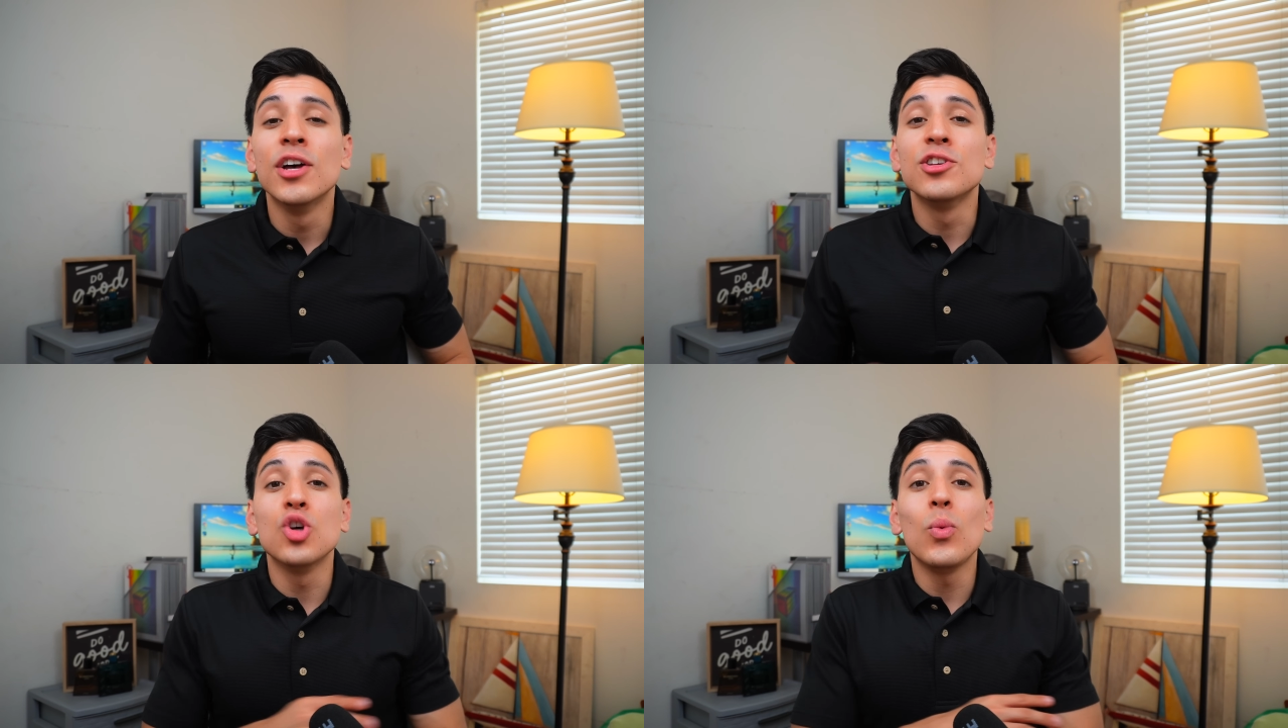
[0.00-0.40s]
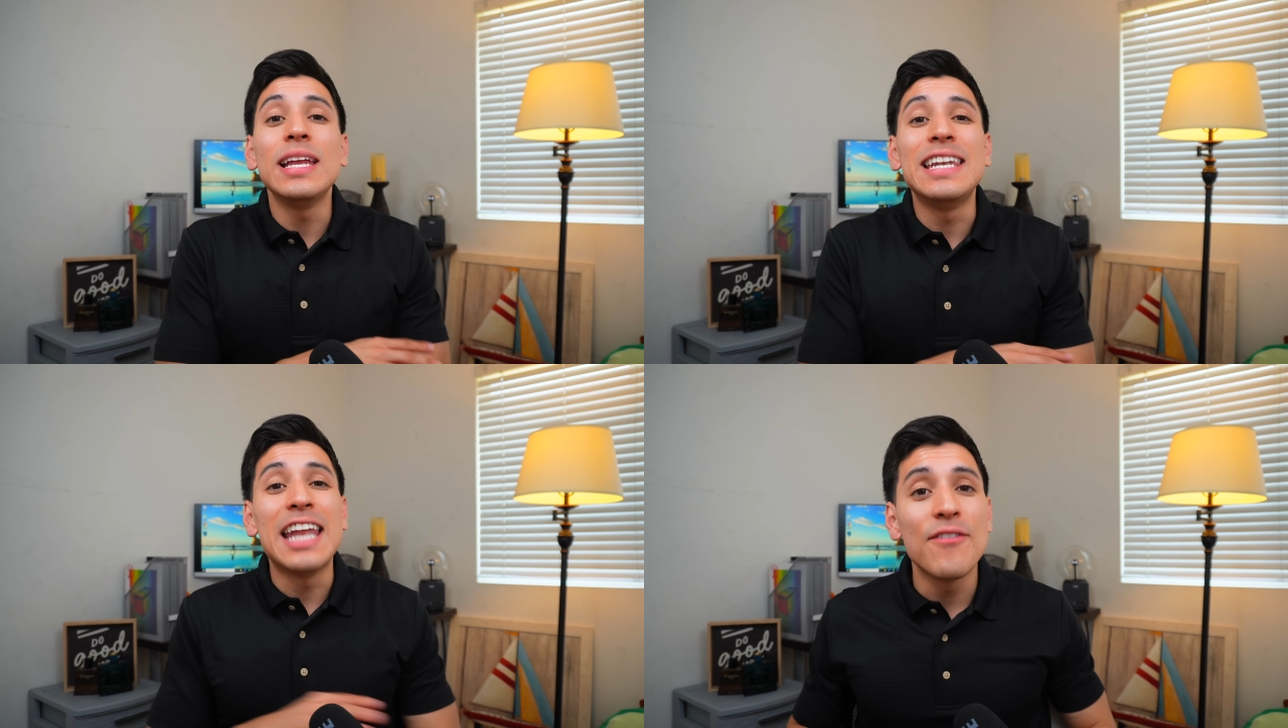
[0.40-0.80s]
so
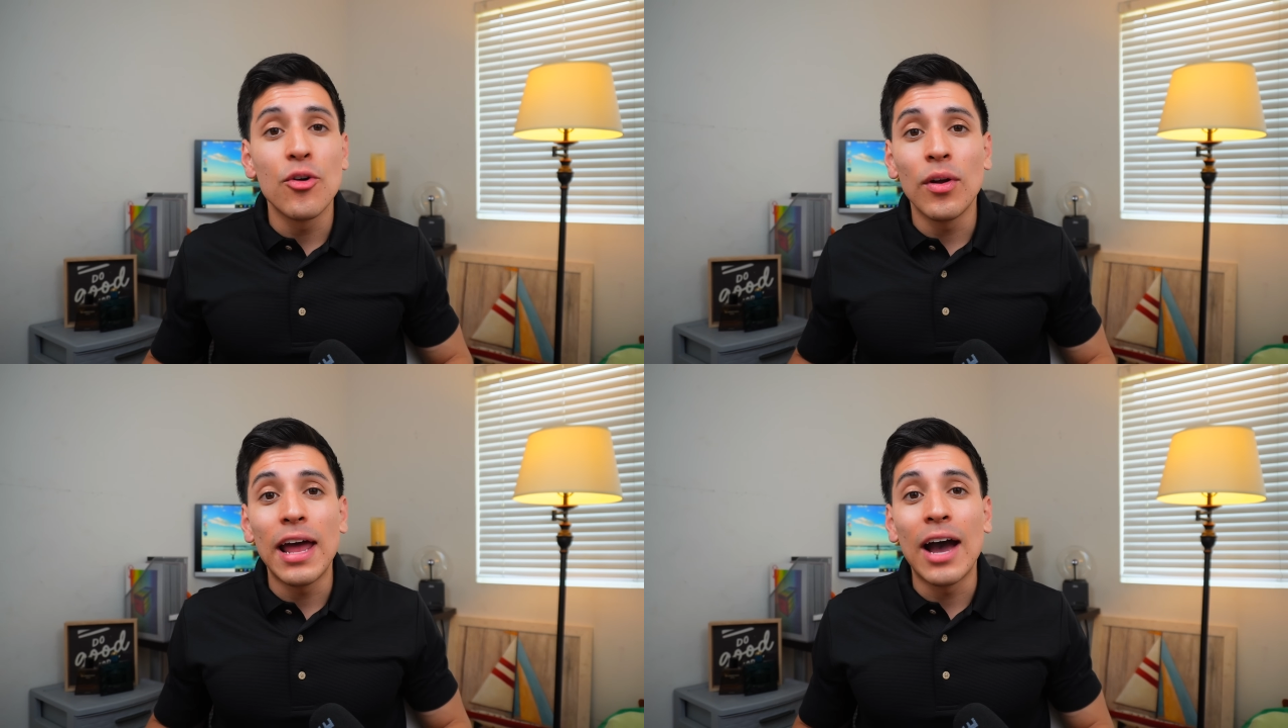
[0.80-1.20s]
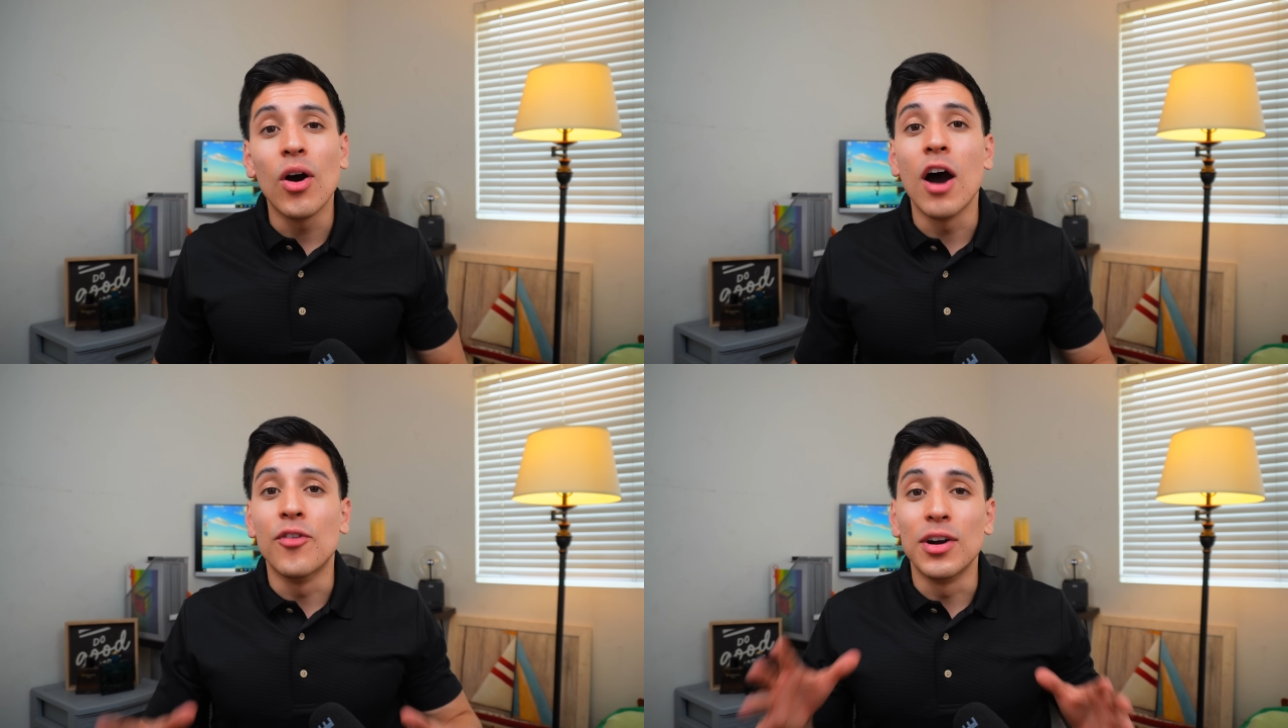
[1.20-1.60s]
we never run
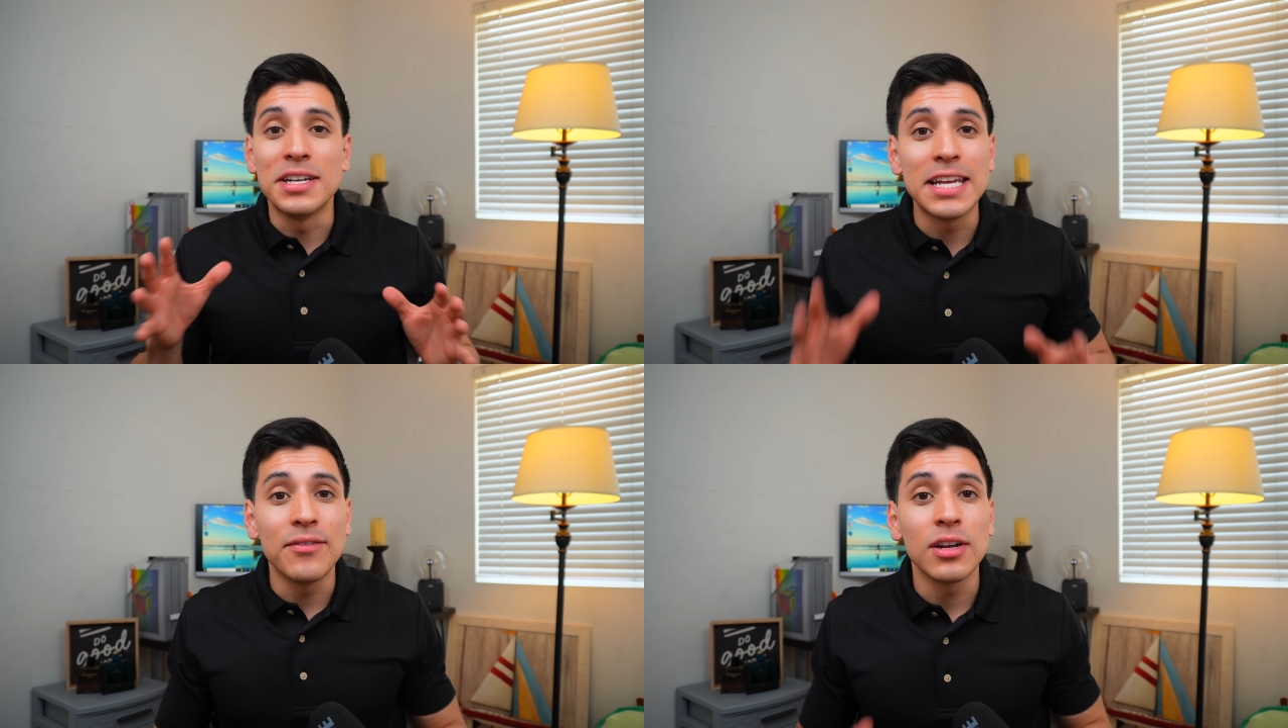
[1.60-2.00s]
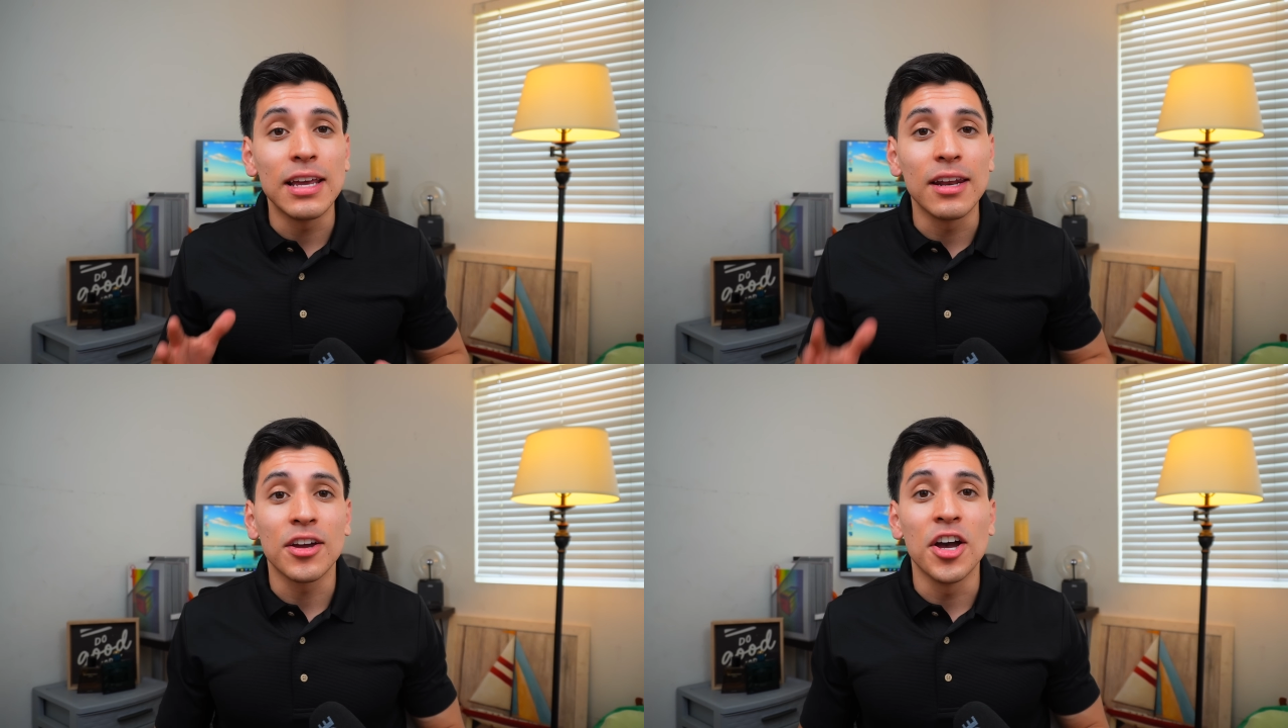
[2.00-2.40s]
out of our dividend
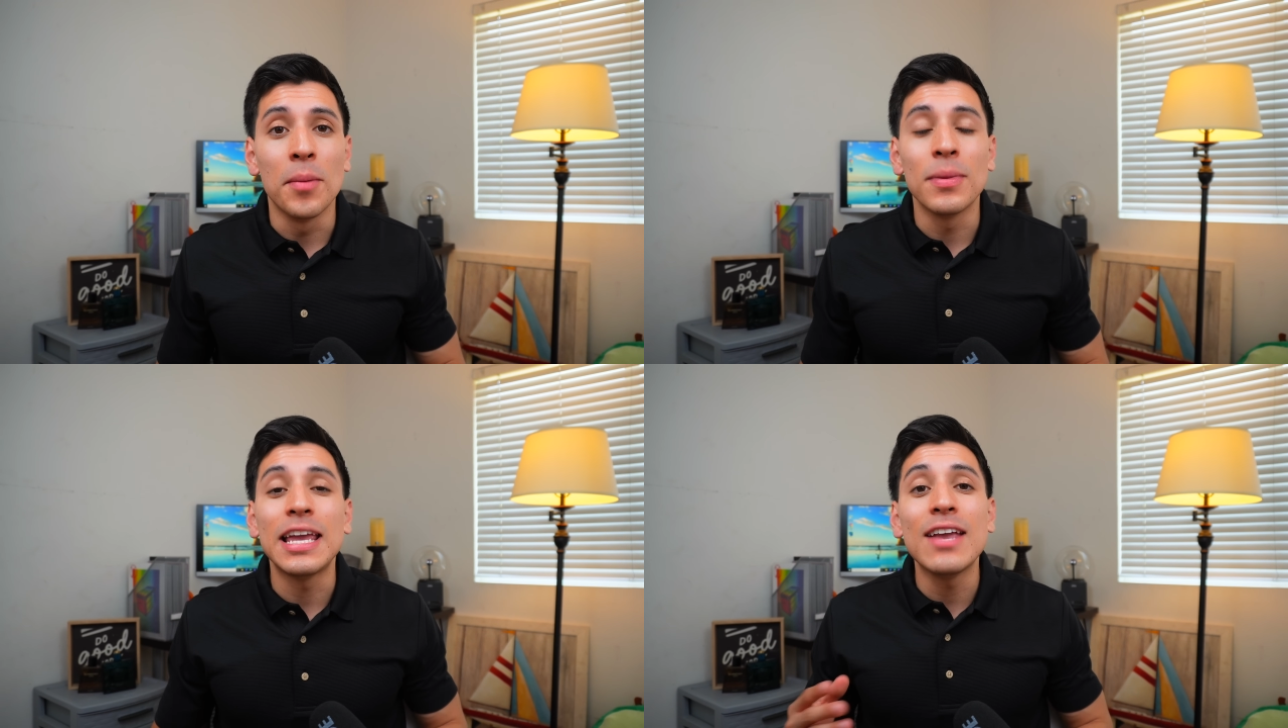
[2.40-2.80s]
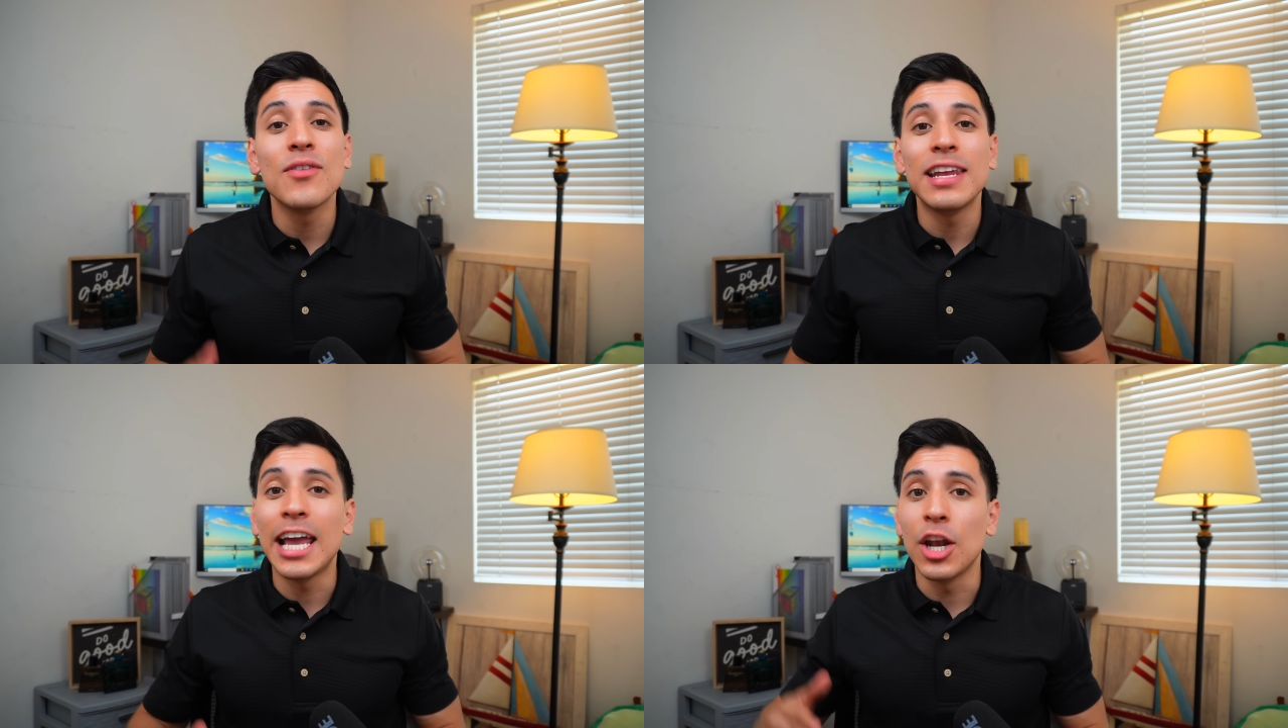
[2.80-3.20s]
income
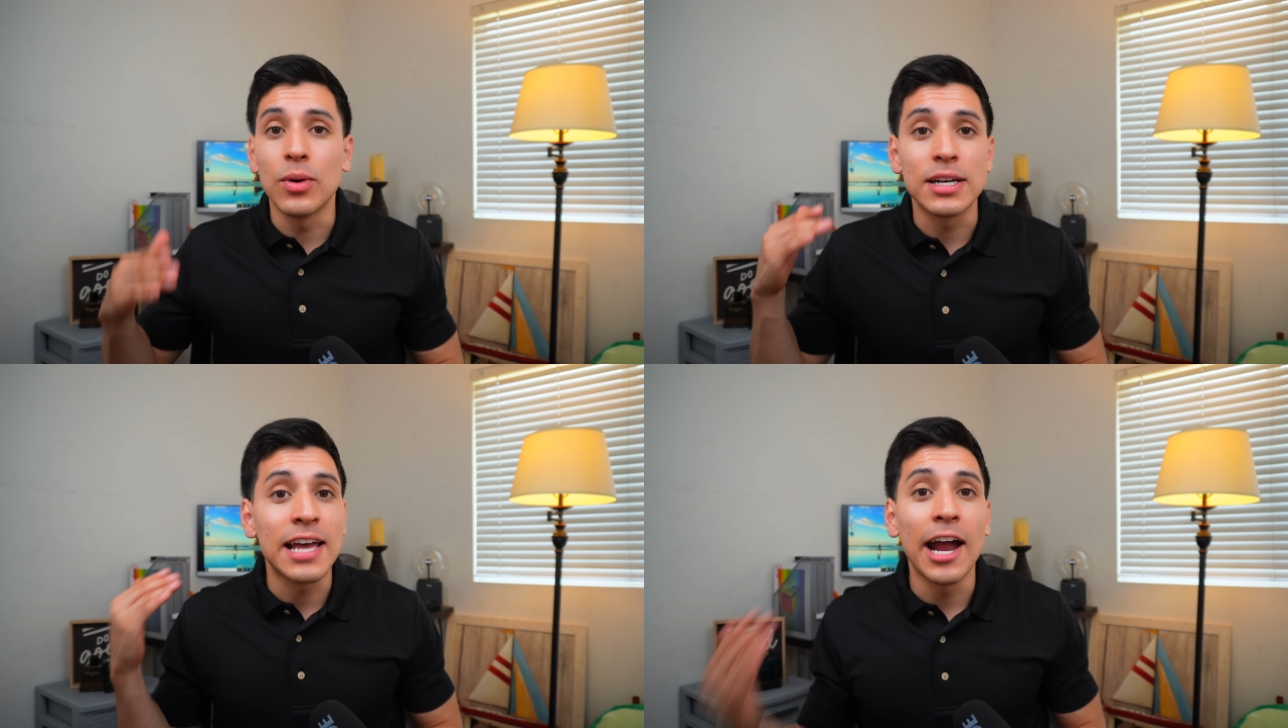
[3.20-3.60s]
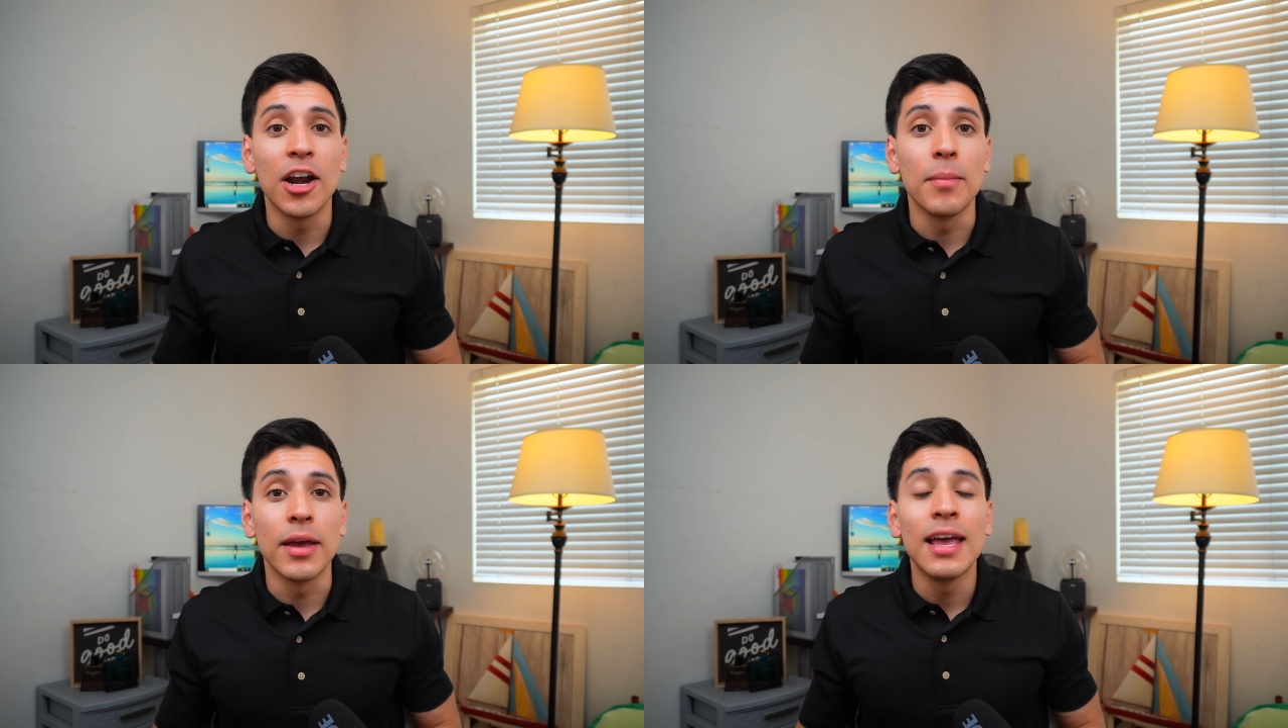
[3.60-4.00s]
even in
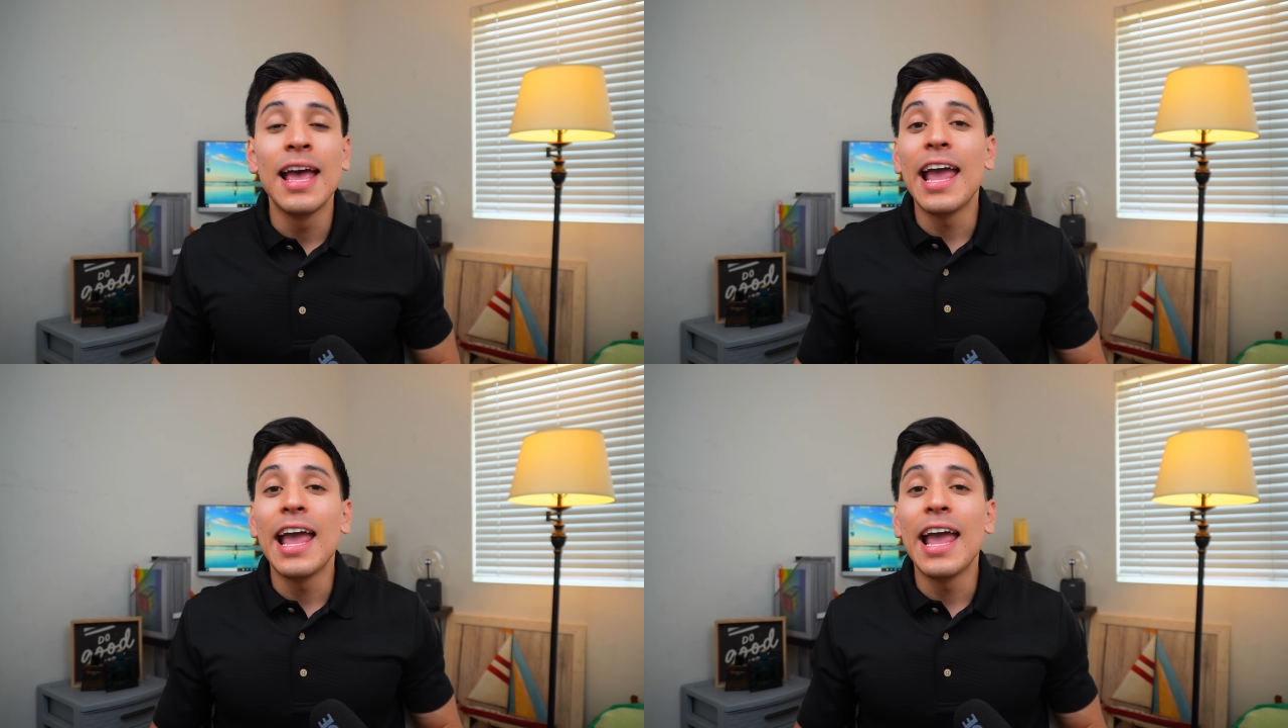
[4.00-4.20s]
retirement.